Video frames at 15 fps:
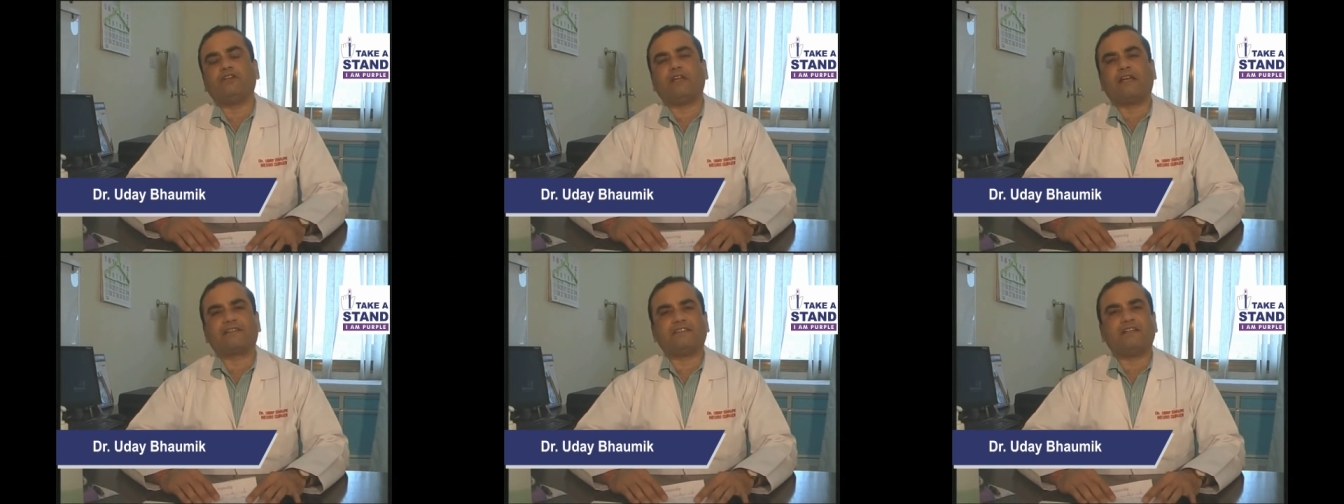
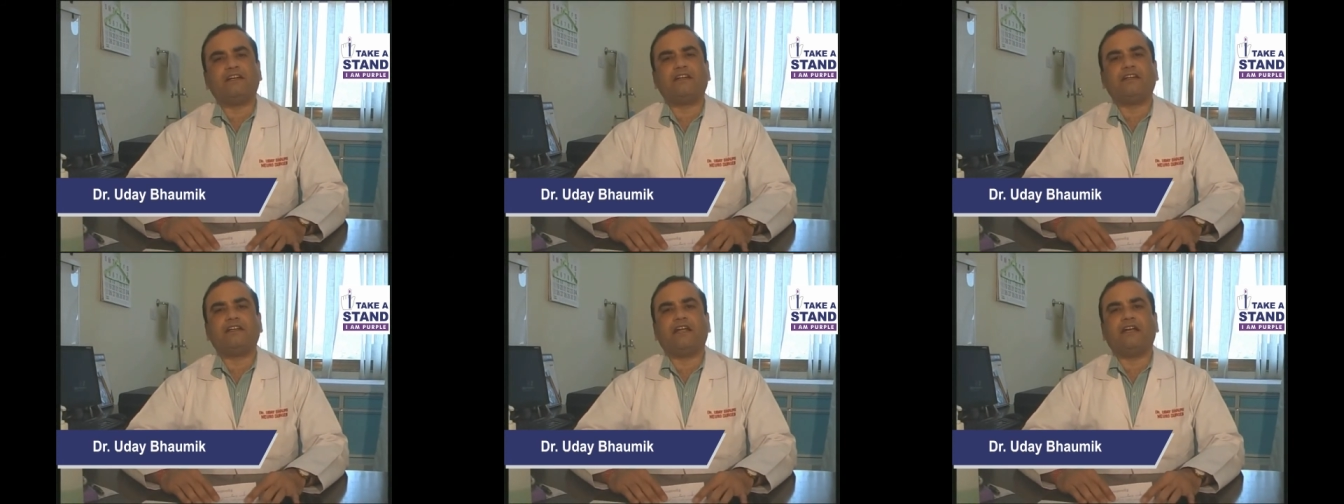
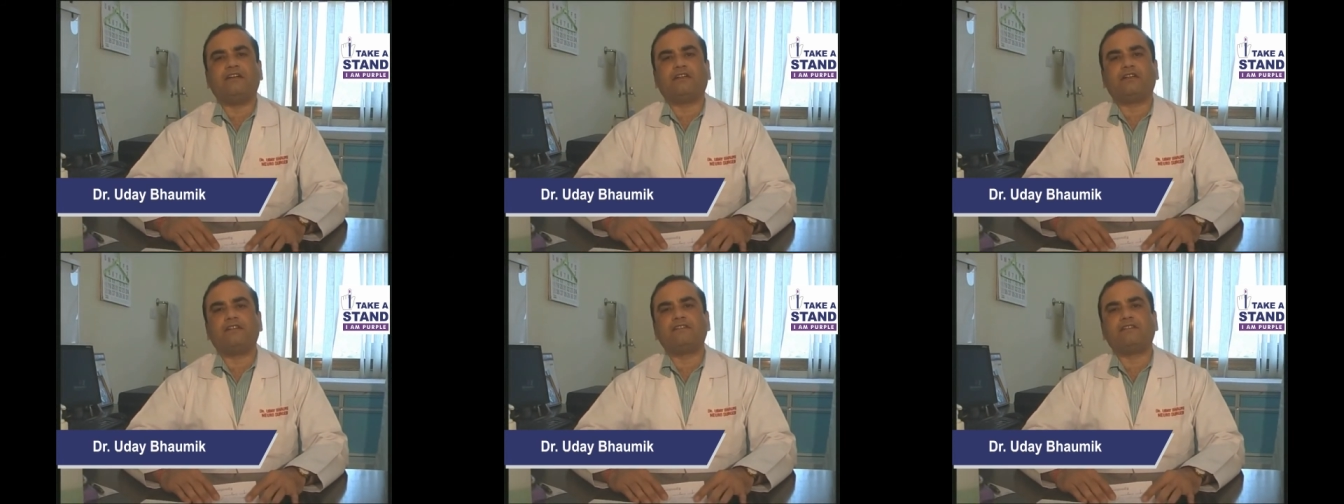accidentally
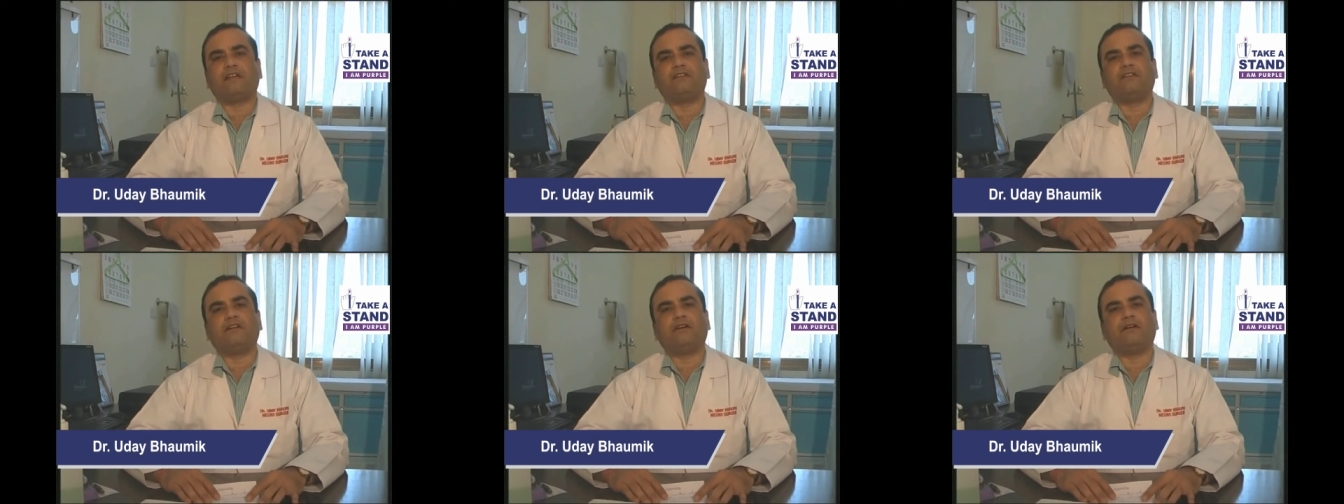enter
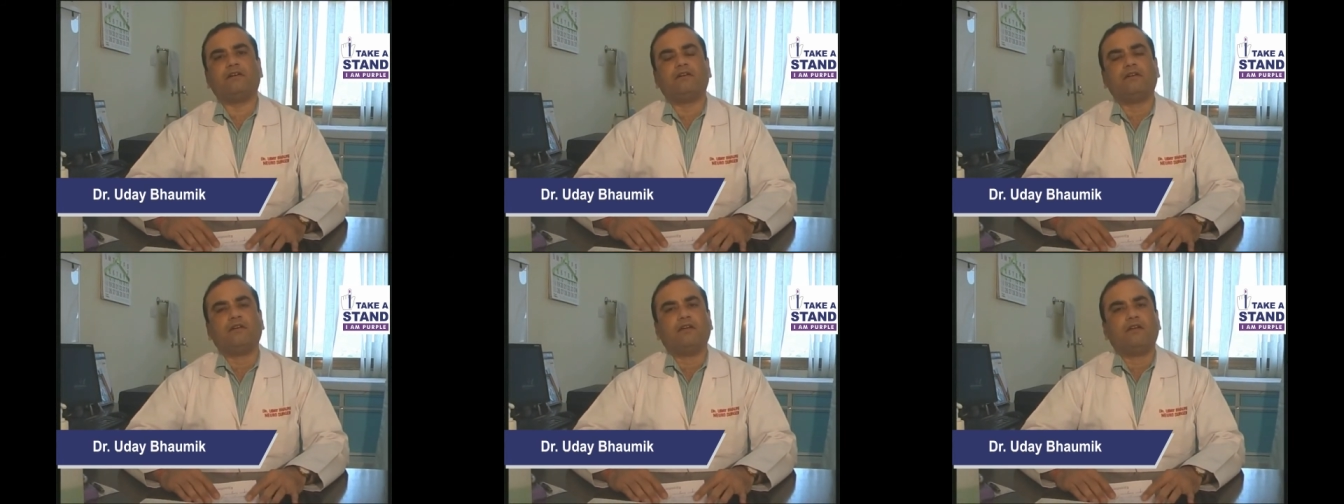inside
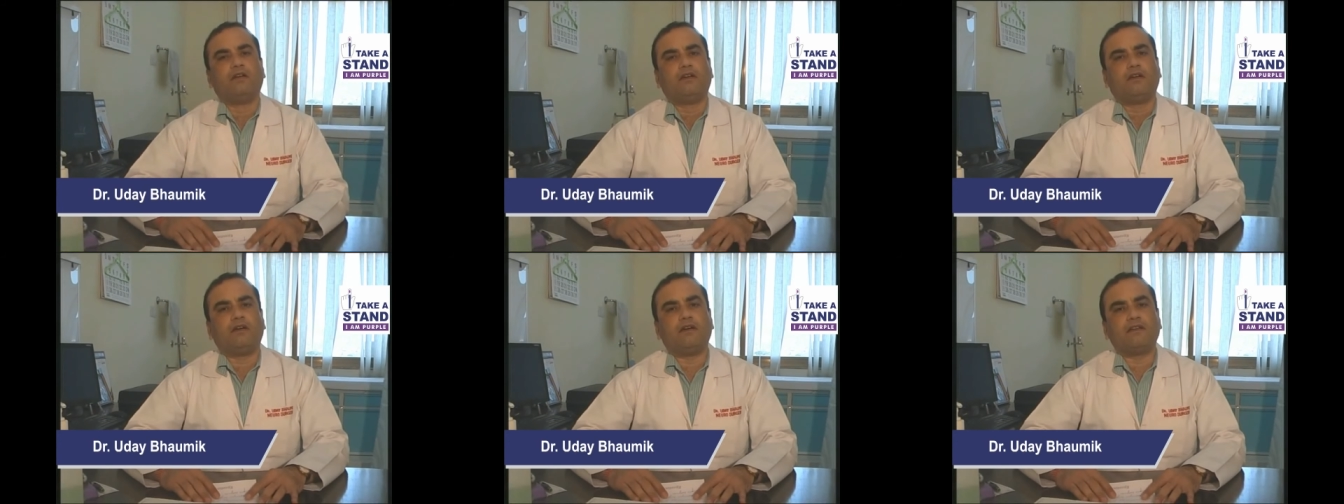the
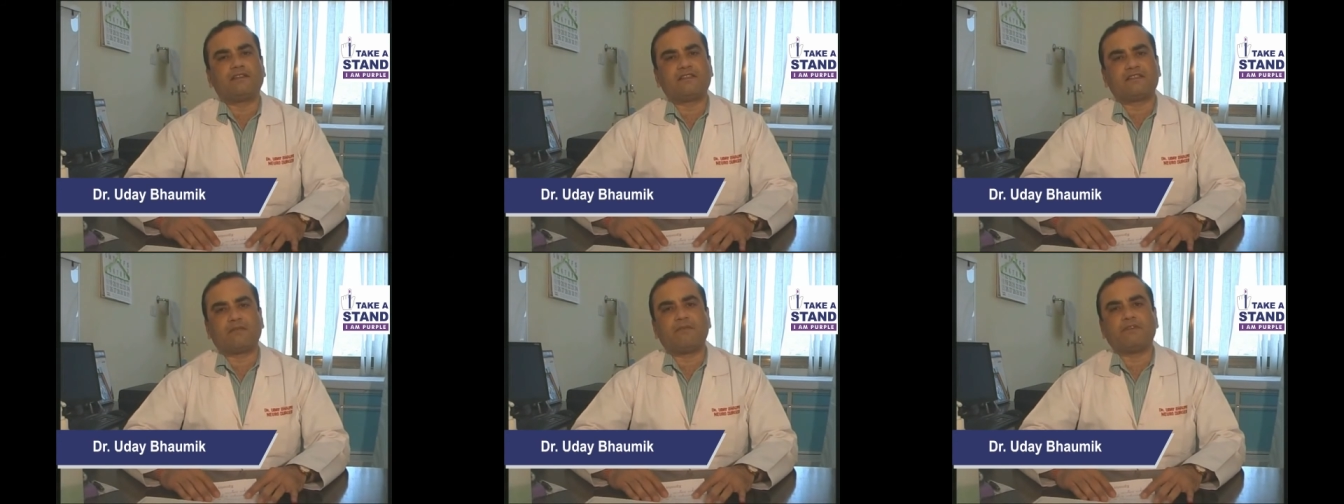
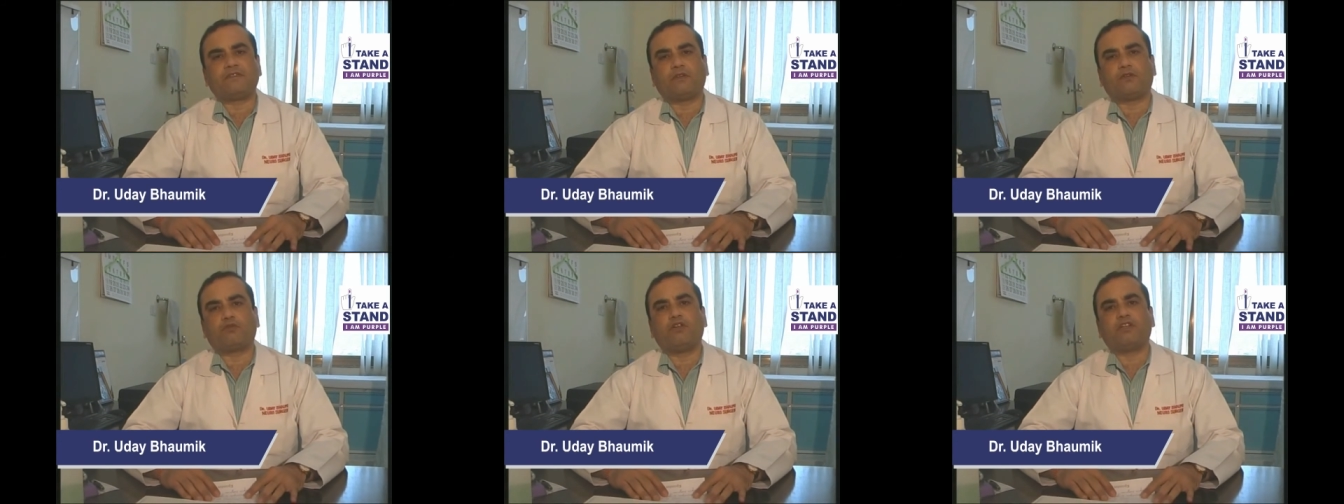systemic
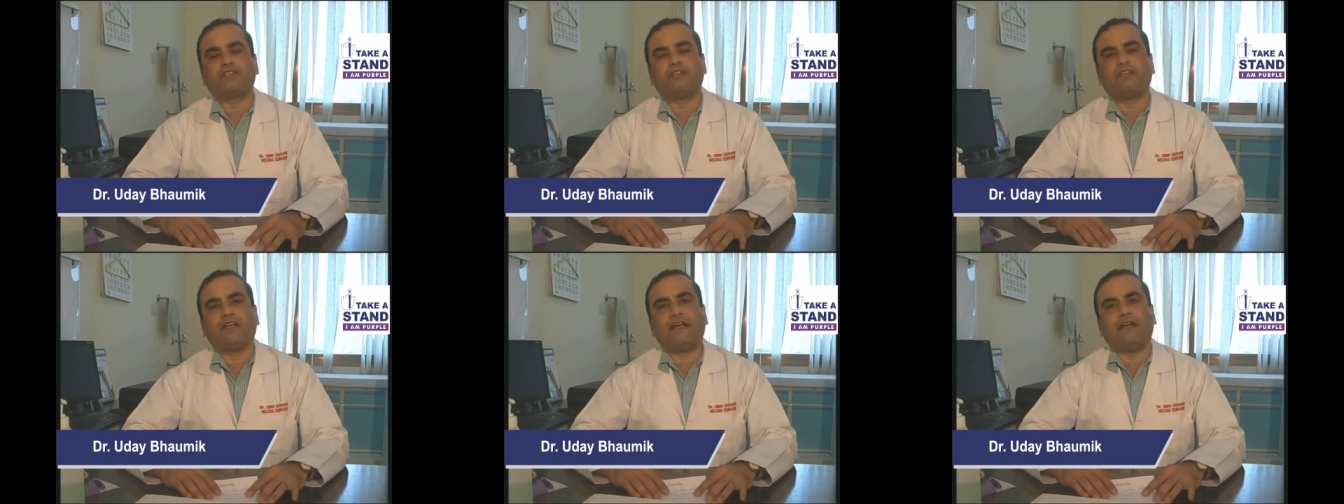
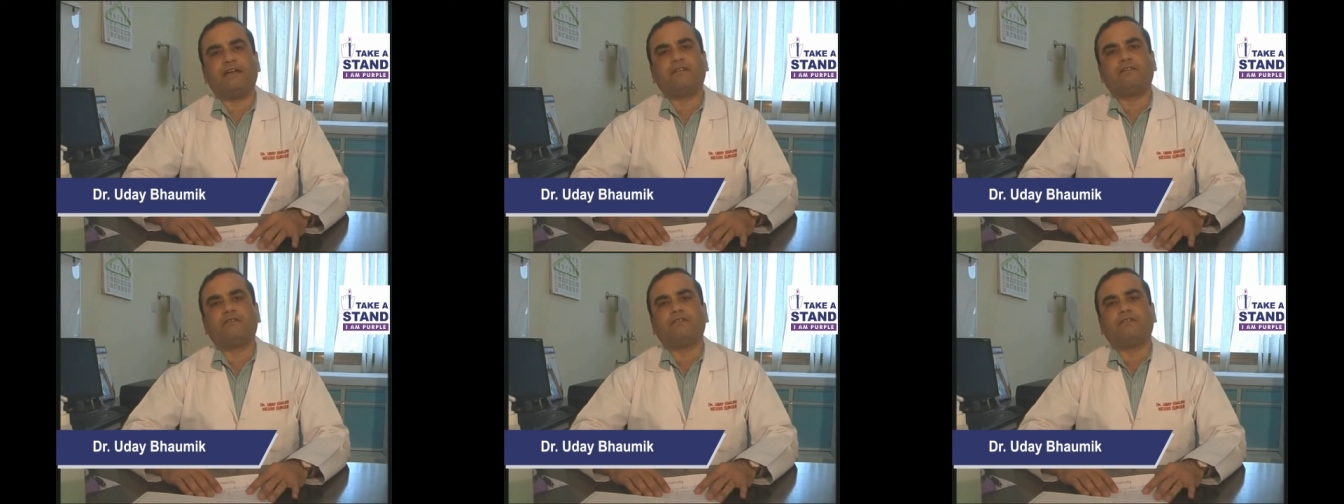circulation and